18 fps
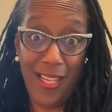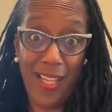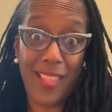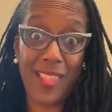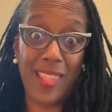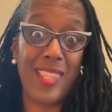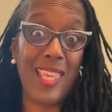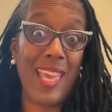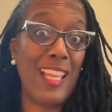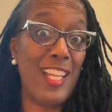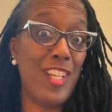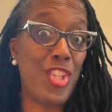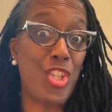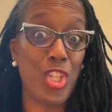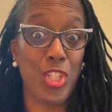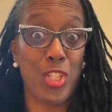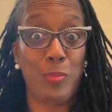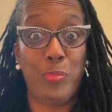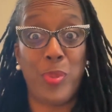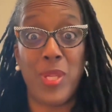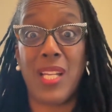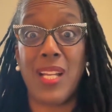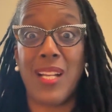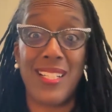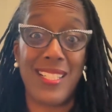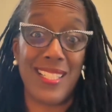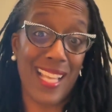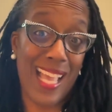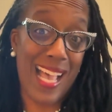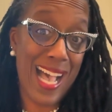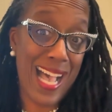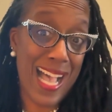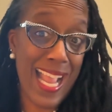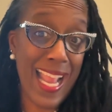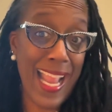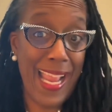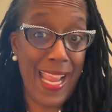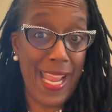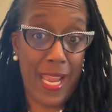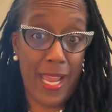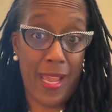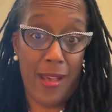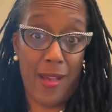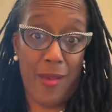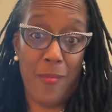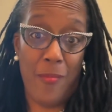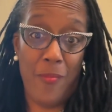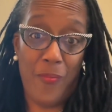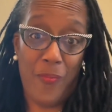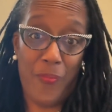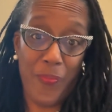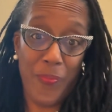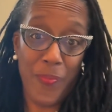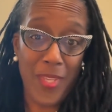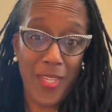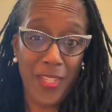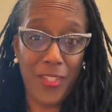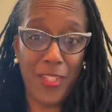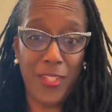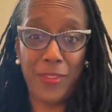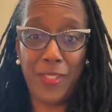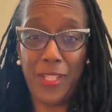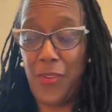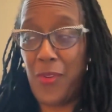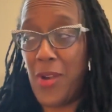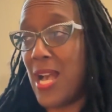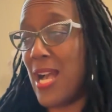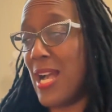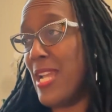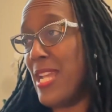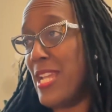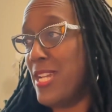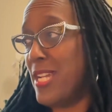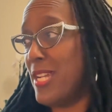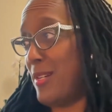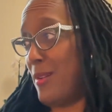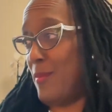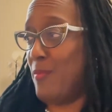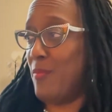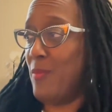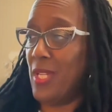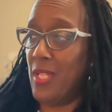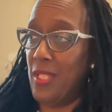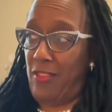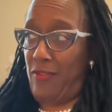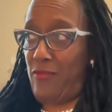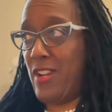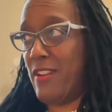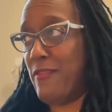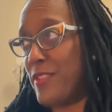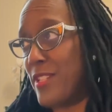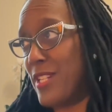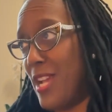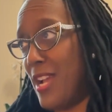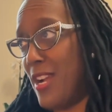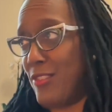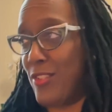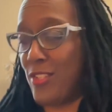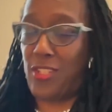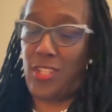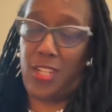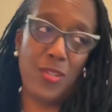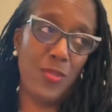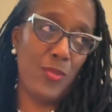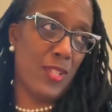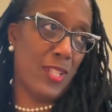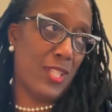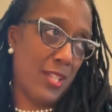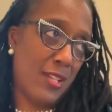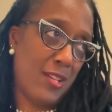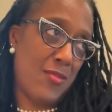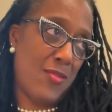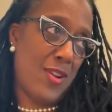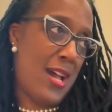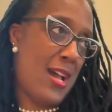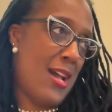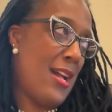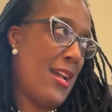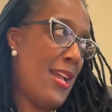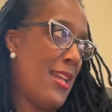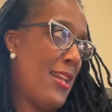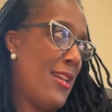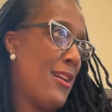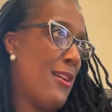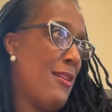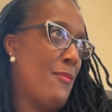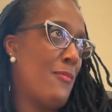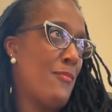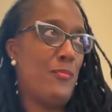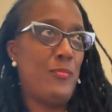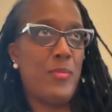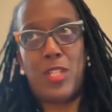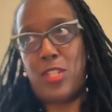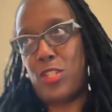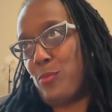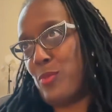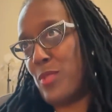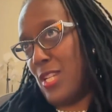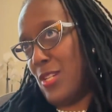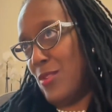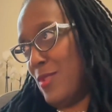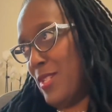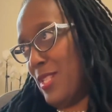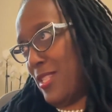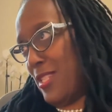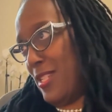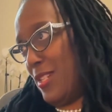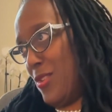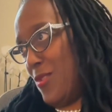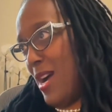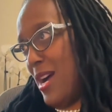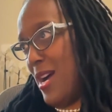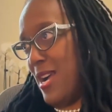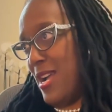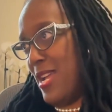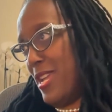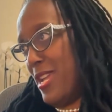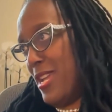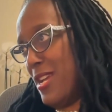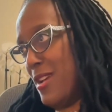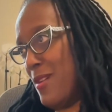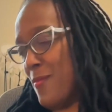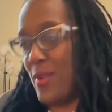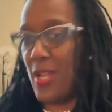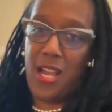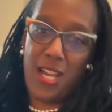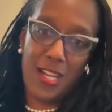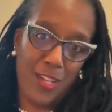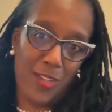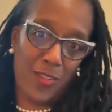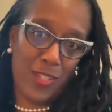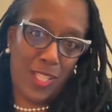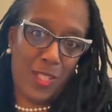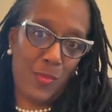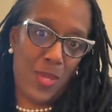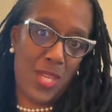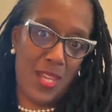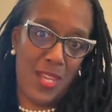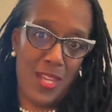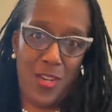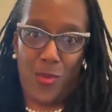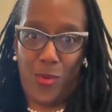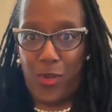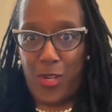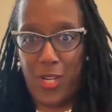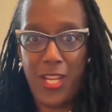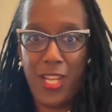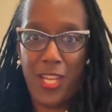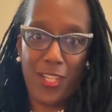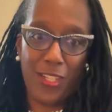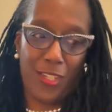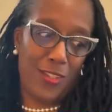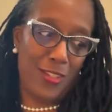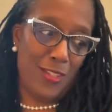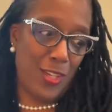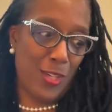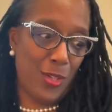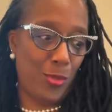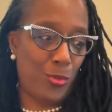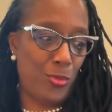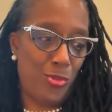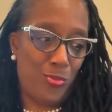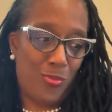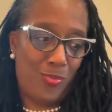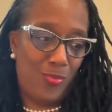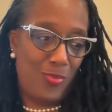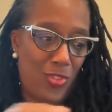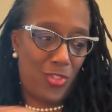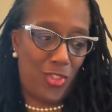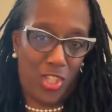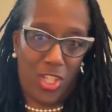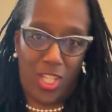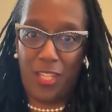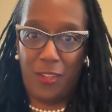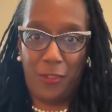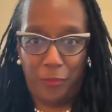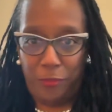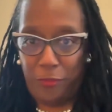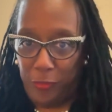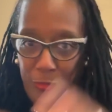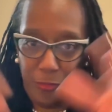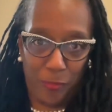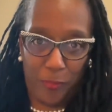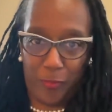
They should because I am you know, I am the Reverend Dr. So and so. I am Bishop so and so. I am Congressman or, you know, Chief